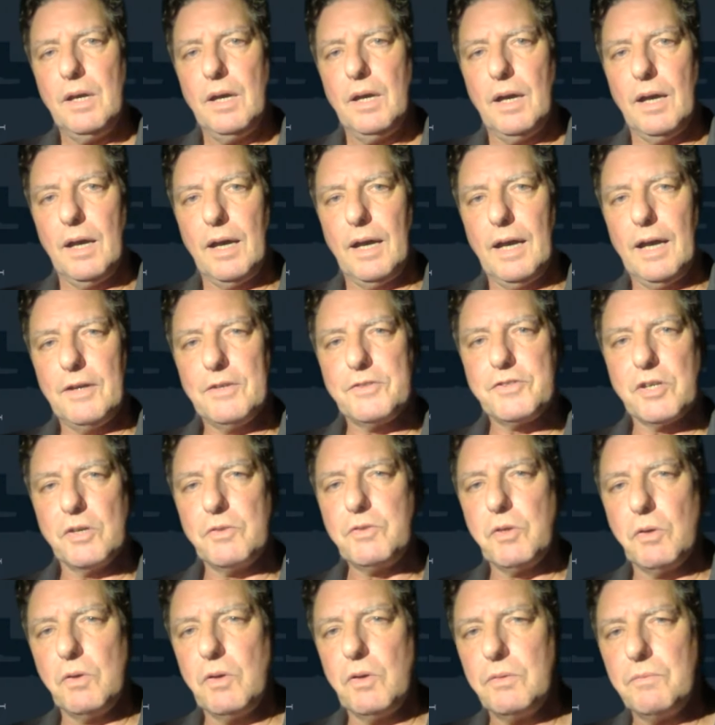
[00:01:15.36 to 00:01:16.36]
So
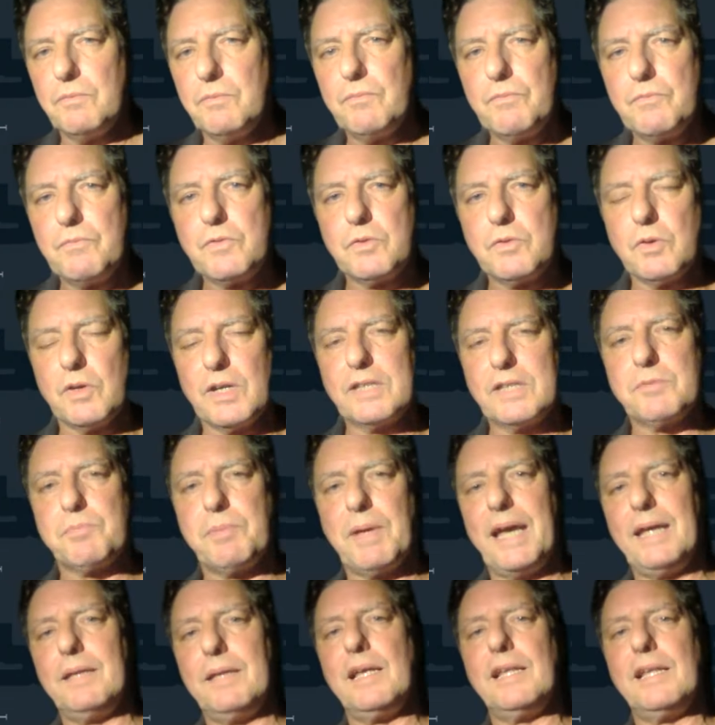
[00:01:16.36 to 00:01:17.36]
to
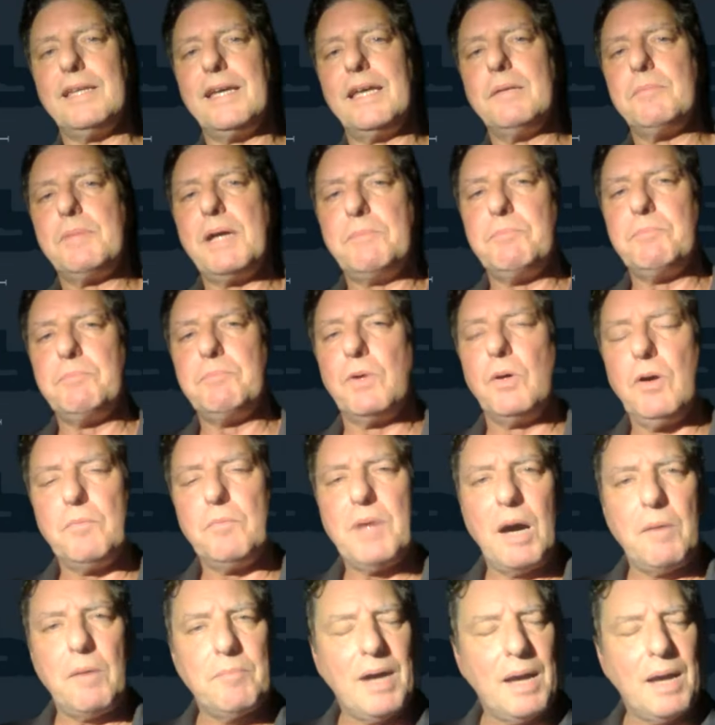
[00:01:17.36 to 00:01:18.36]
explain a little bit more
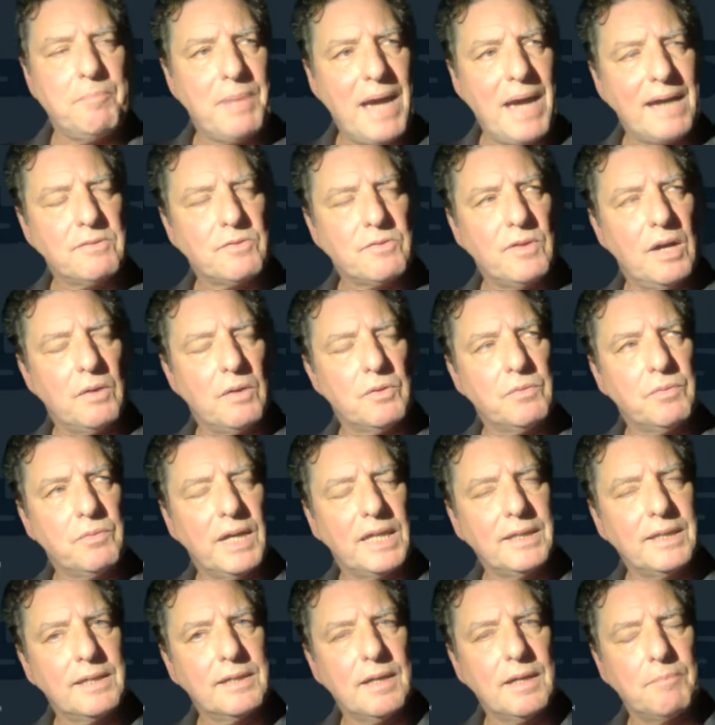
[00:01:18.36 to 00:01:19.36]
about my background
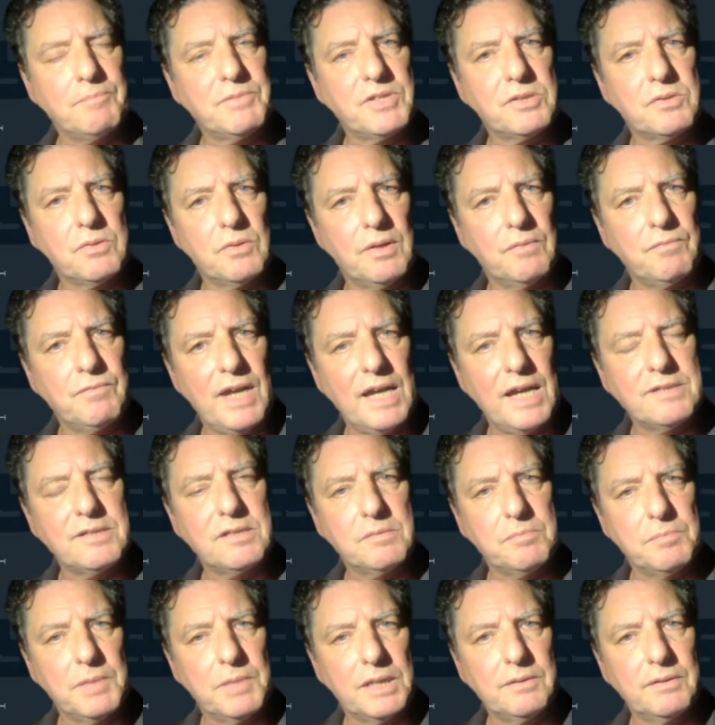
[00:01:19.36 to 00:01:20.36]
when it comes to
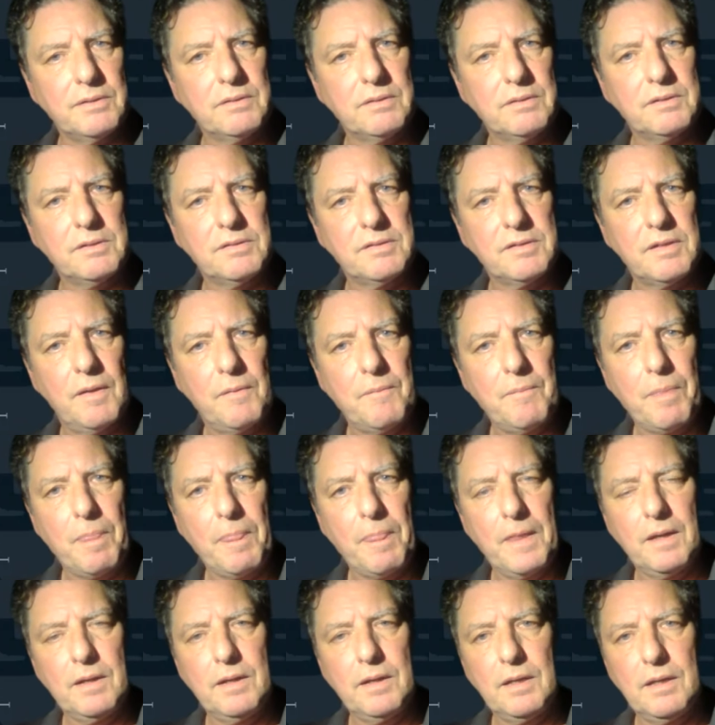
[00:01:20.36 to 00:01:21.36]
investment,
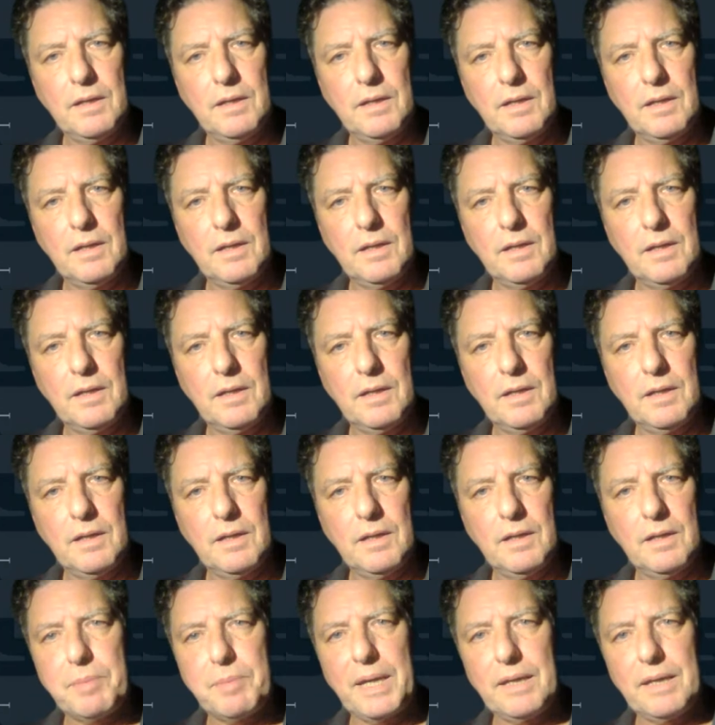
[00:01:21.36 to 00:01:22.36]
I
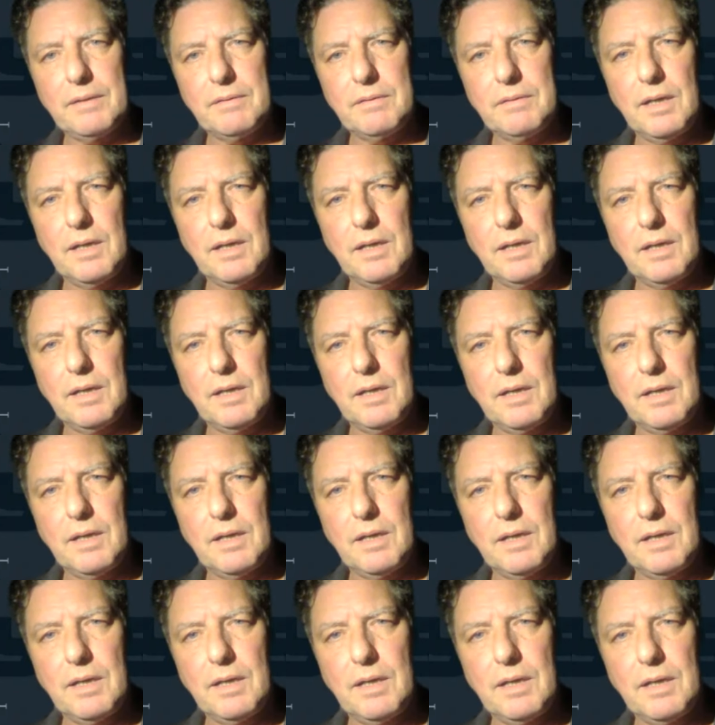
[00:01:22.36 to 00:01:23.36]
have been
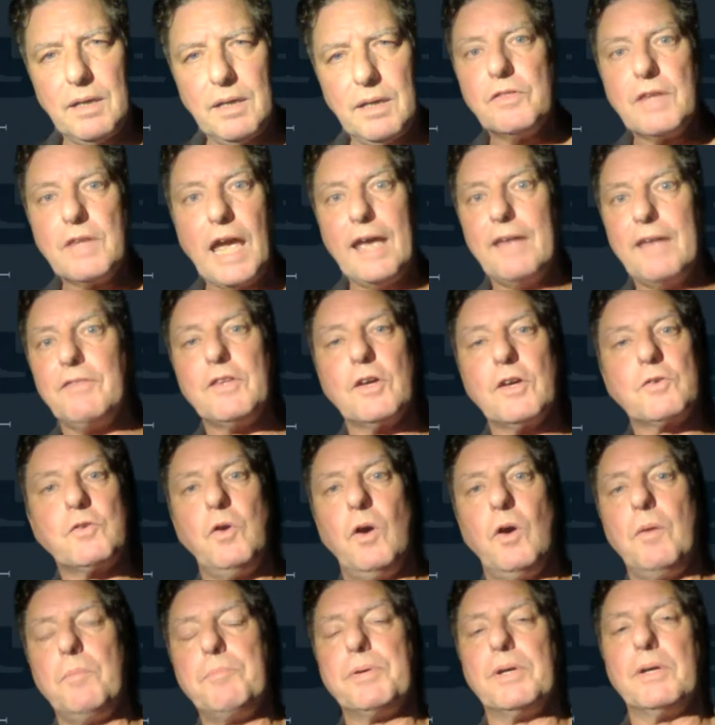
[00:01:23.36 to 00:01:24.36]
in the
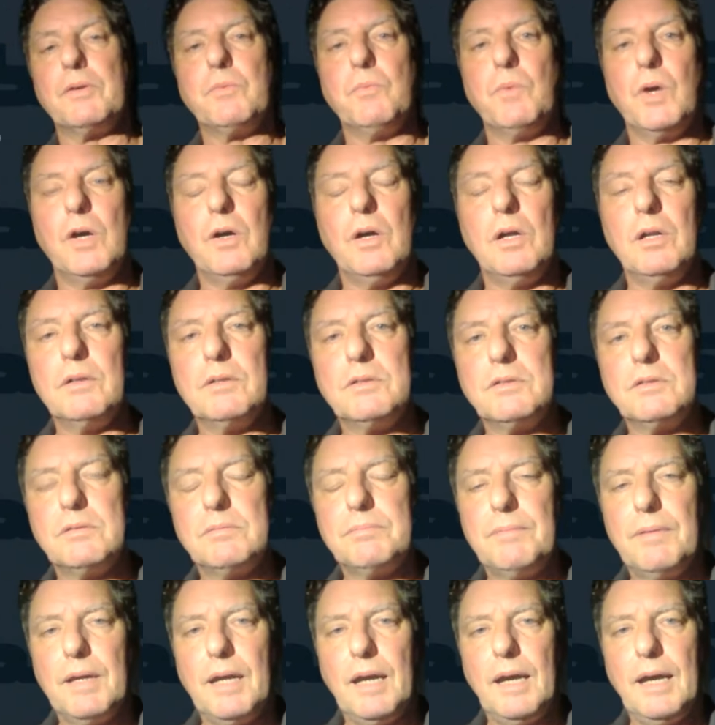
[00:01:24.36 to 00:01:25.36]
corporate world,
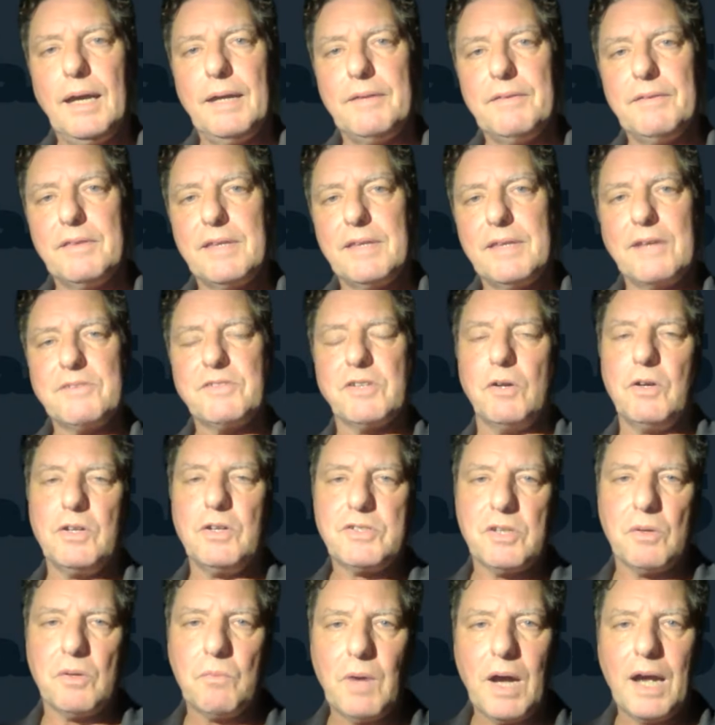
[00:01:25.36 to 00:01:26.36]
and that's
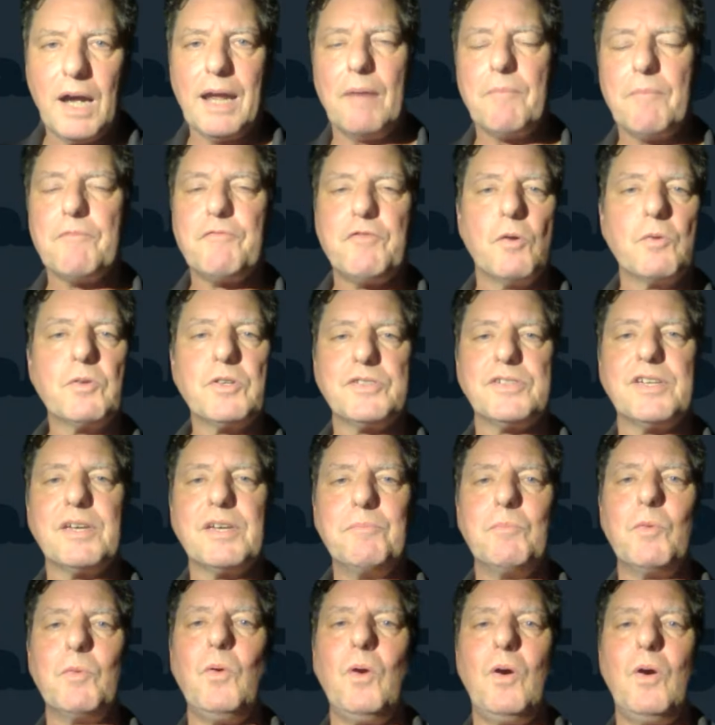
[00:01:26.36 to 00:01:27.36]
also why I'm
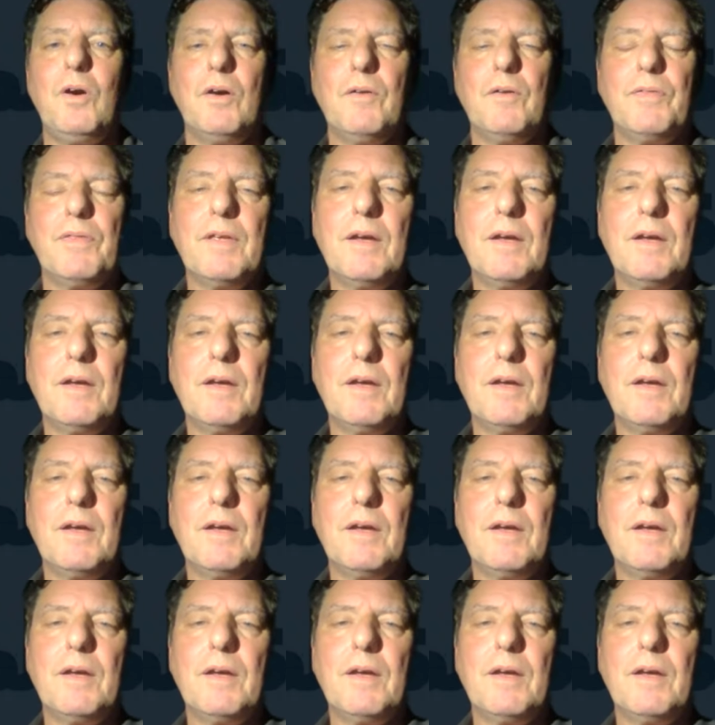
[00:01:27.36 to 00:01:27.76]
focusing more